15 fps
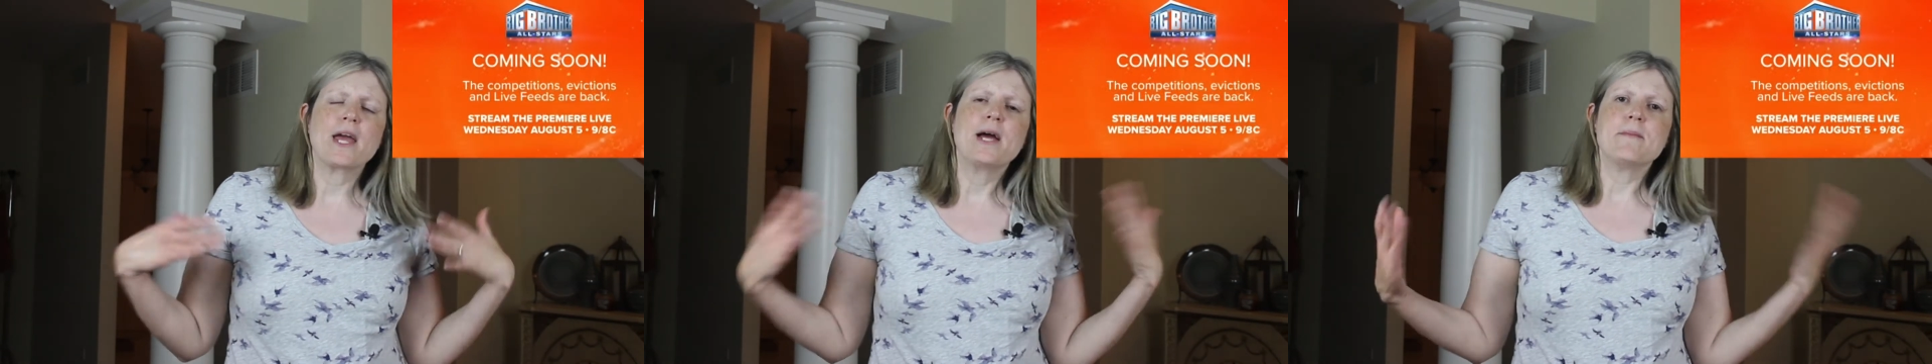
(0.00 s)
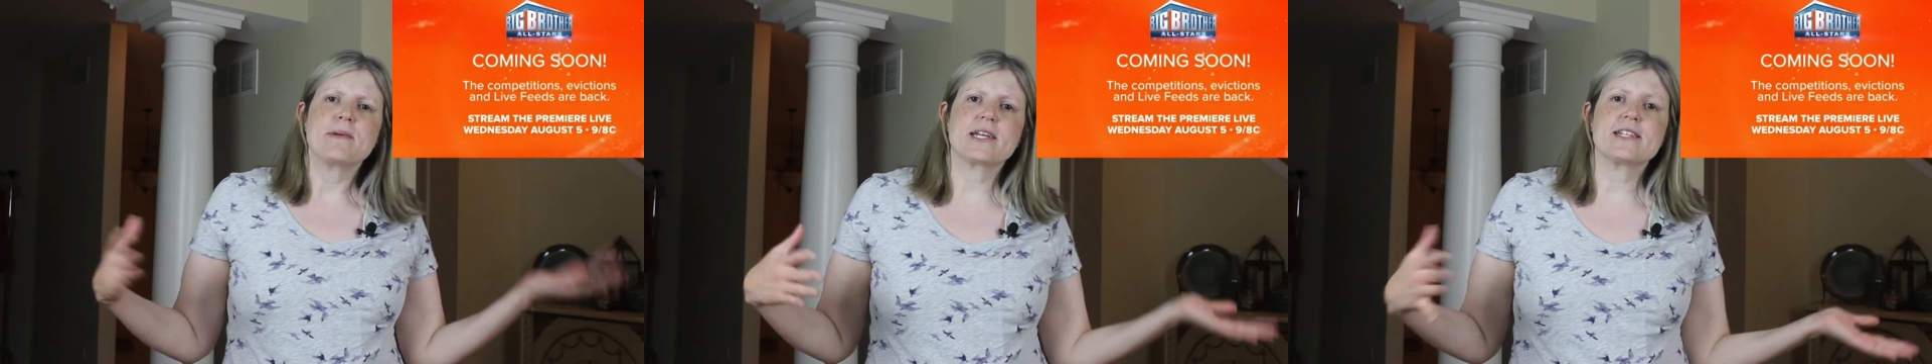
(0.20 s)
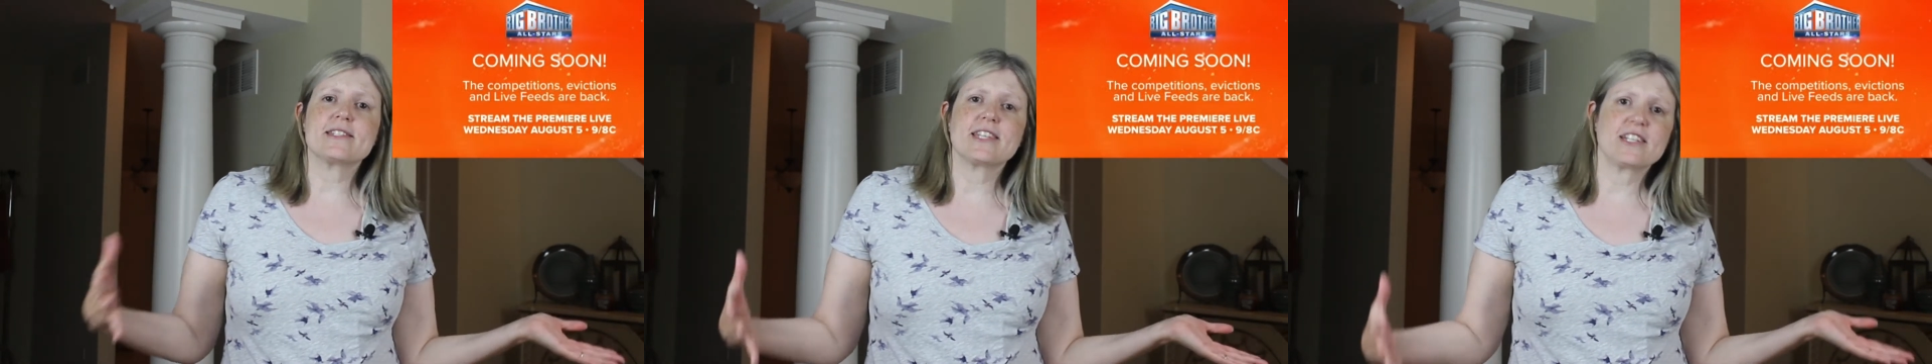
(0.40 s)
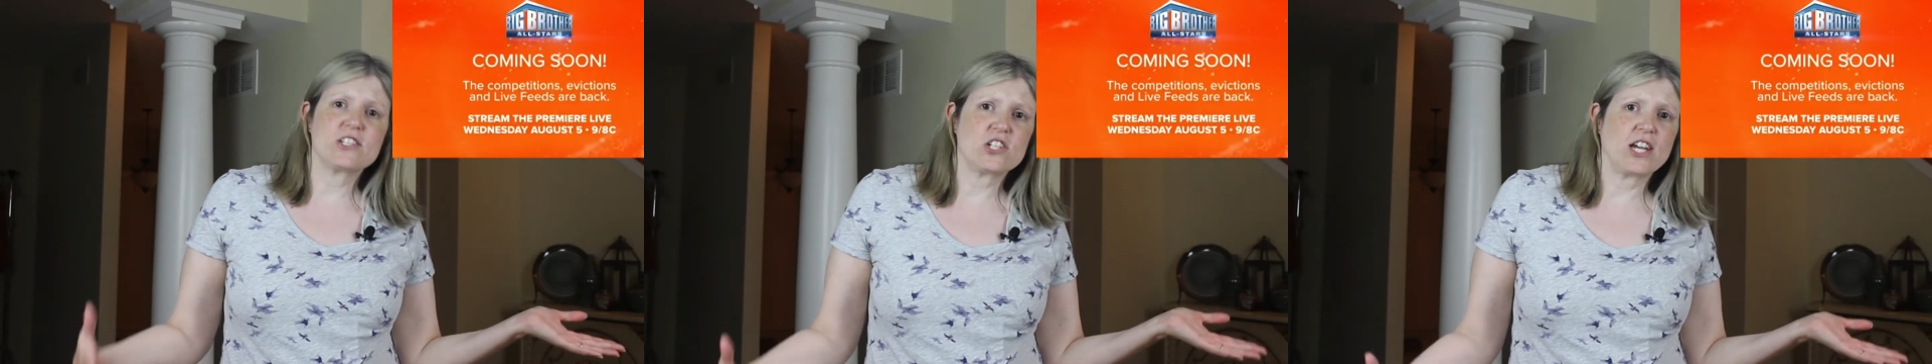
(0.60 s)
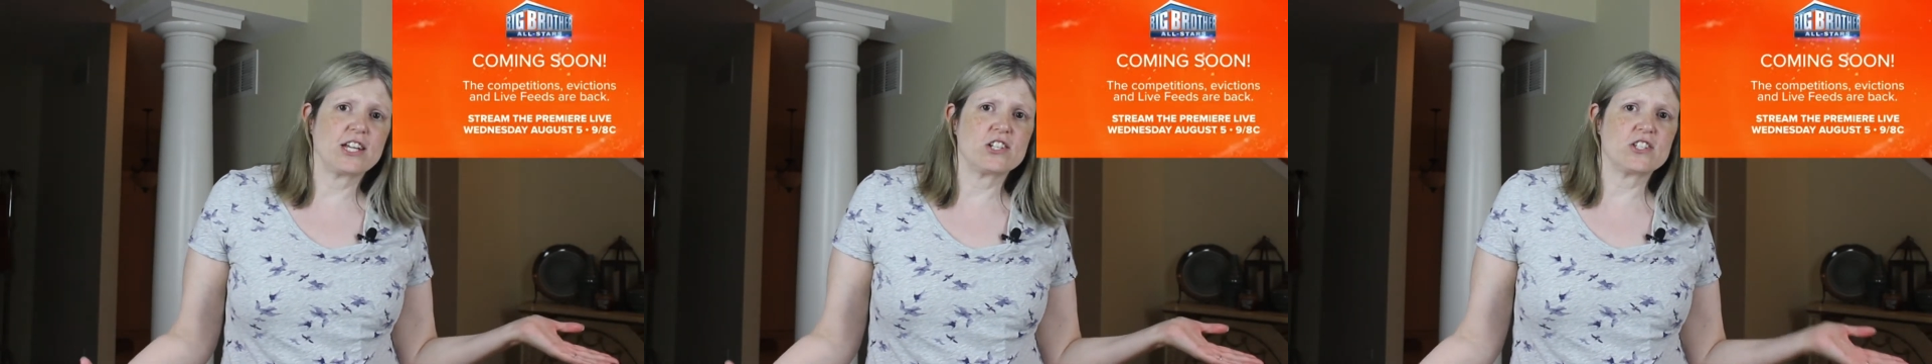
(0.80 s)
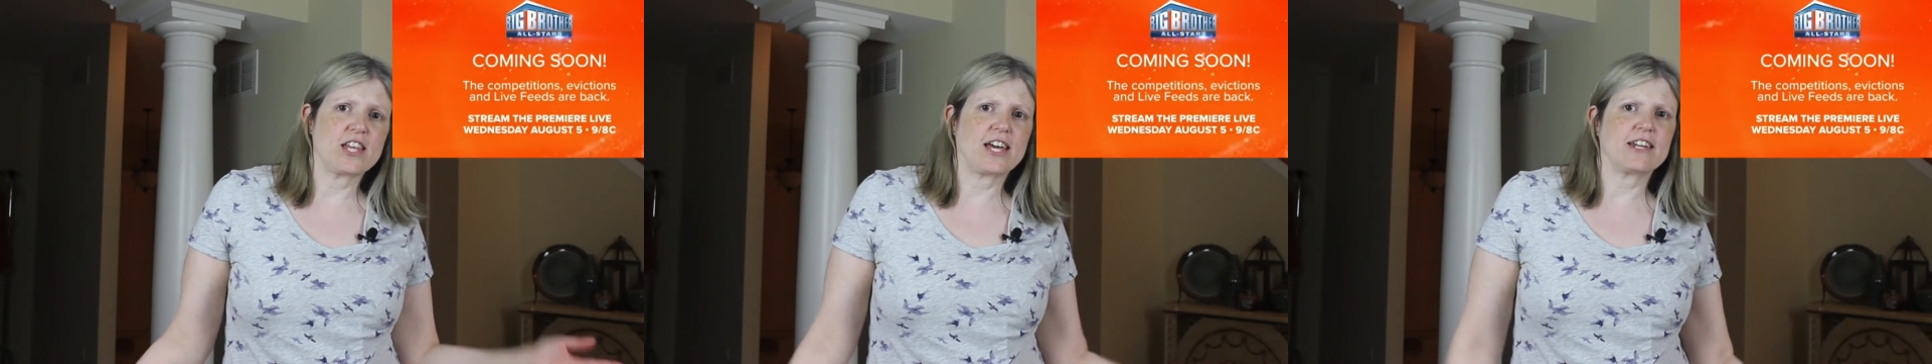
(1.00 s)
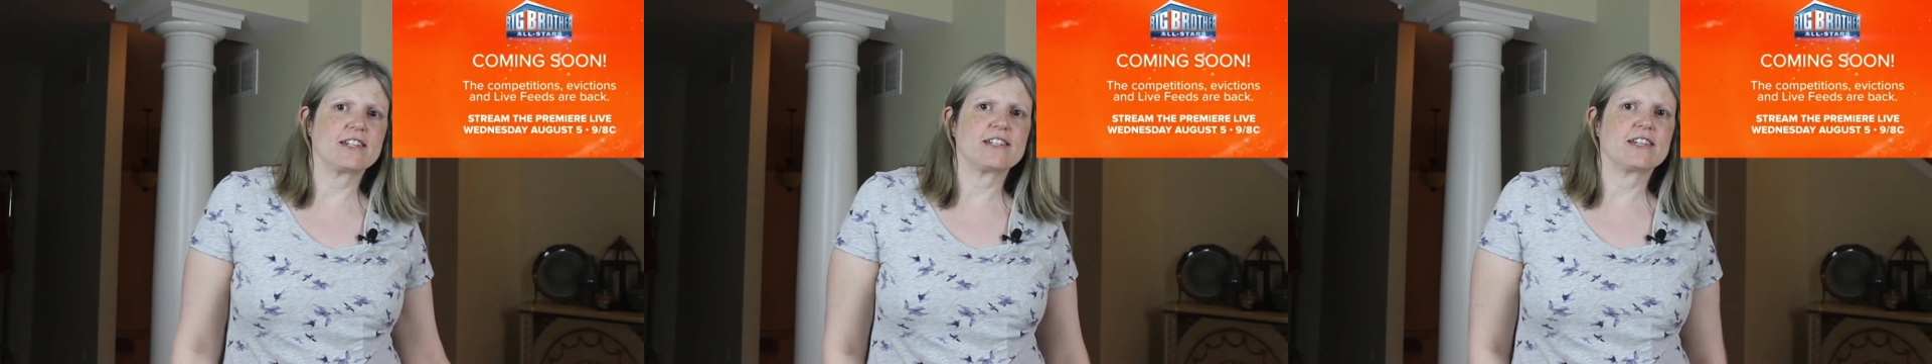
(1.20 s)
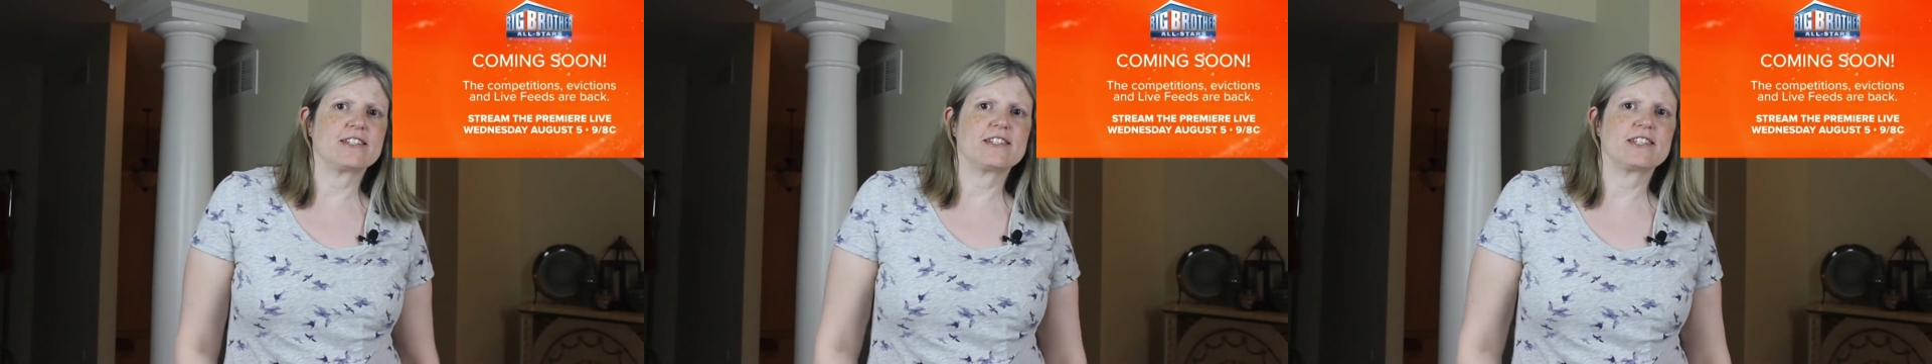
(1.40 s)
because they changed that, it
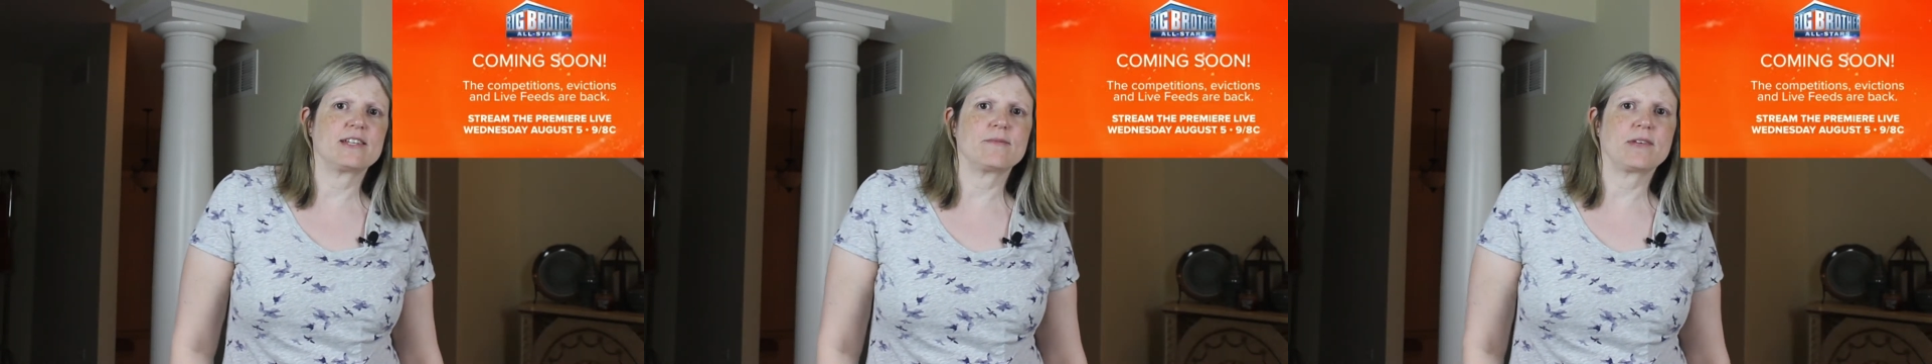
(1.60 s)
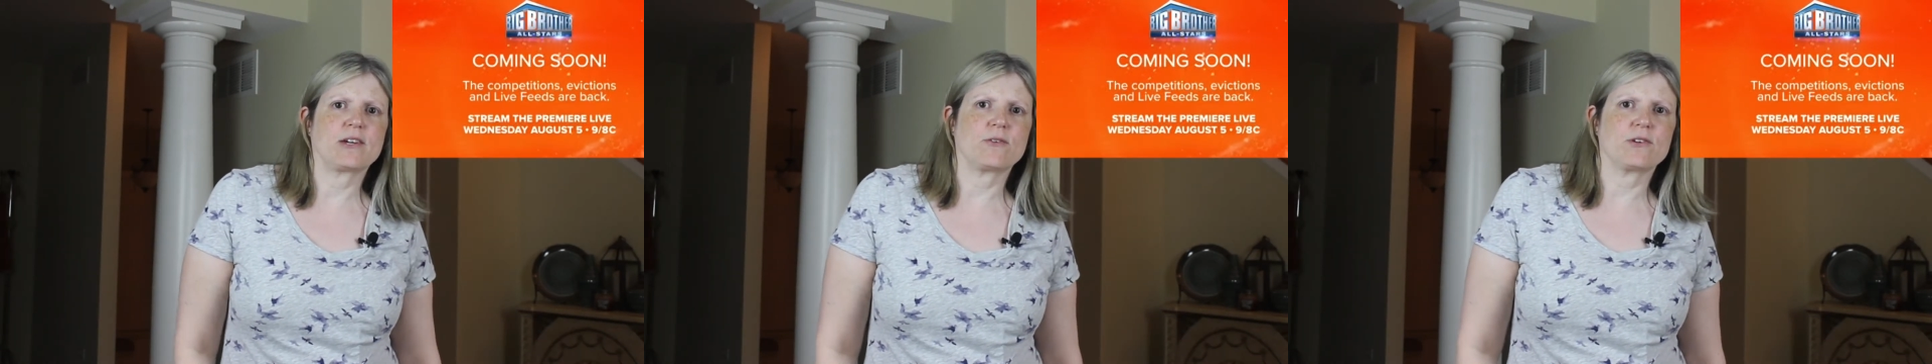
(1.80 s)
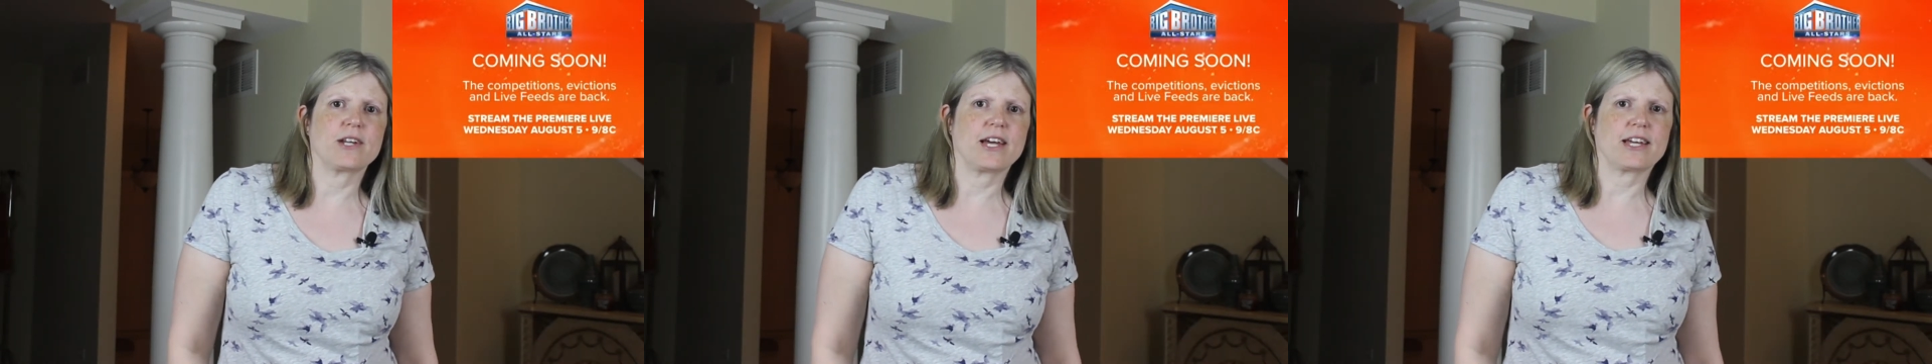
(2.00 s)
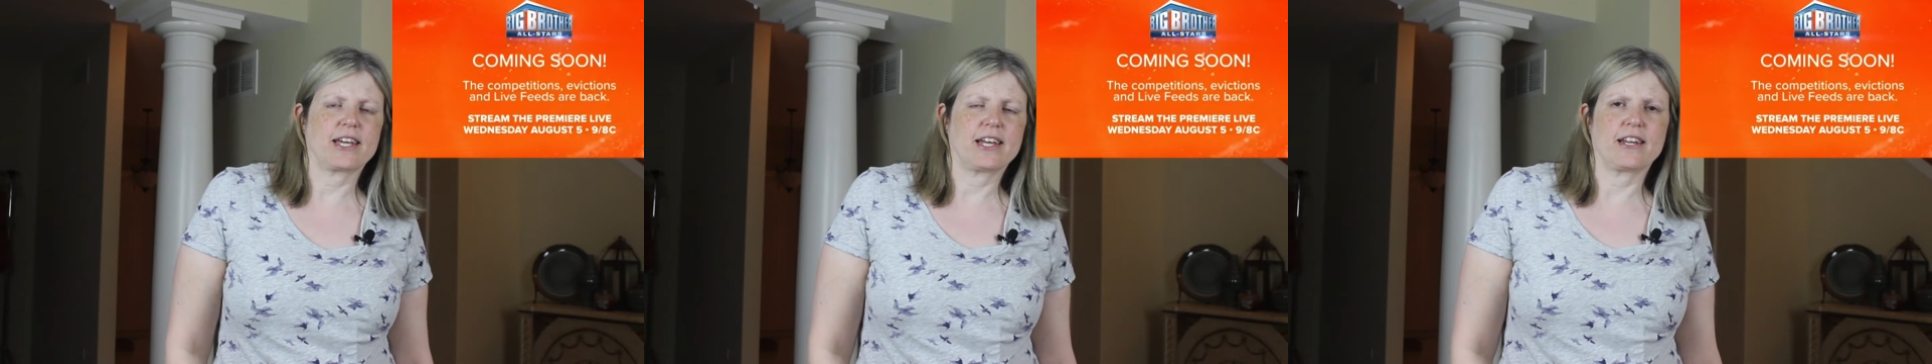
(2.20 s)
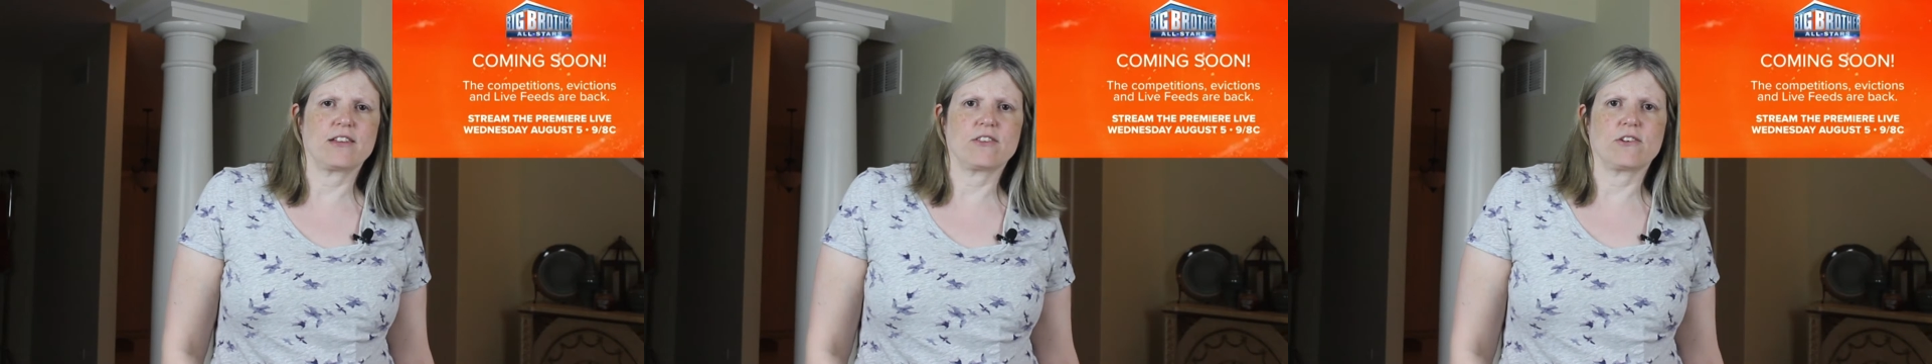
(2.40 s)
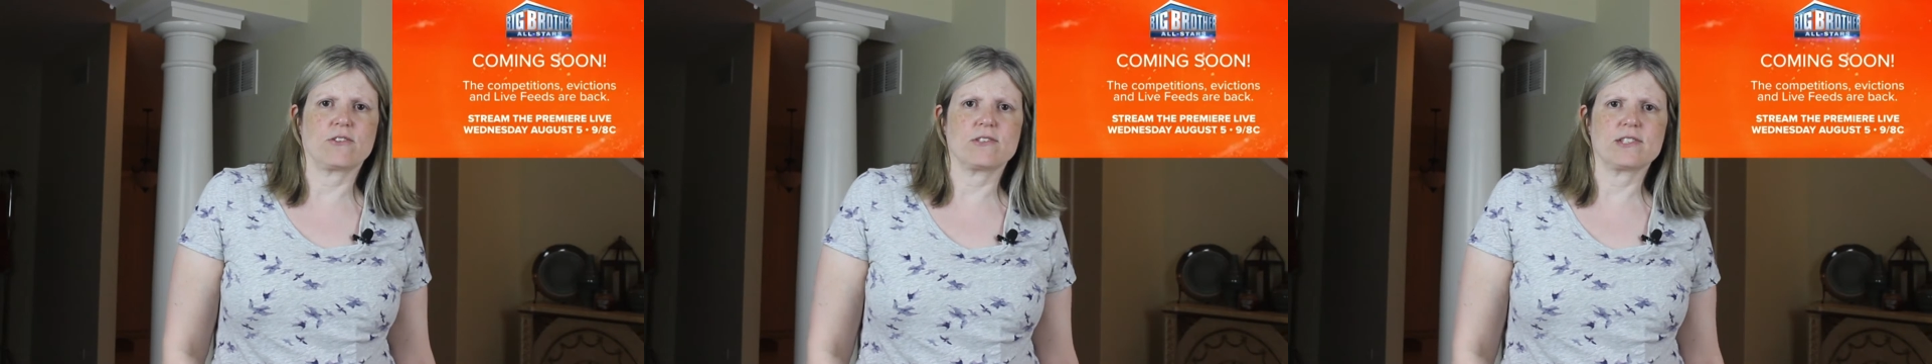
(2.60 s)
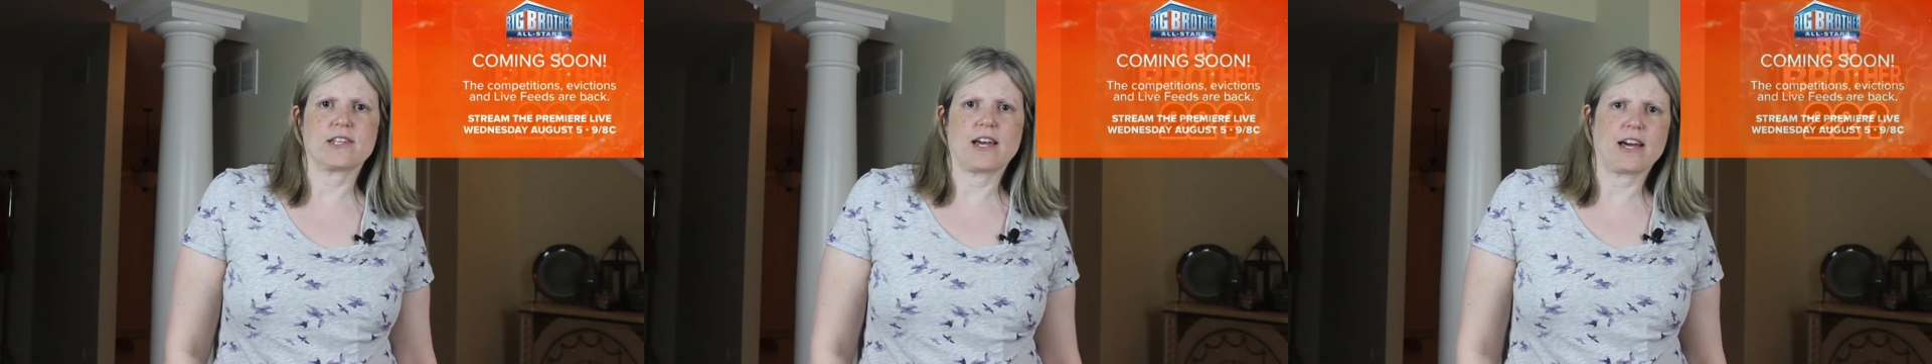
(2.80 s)
does seem like we're not getting those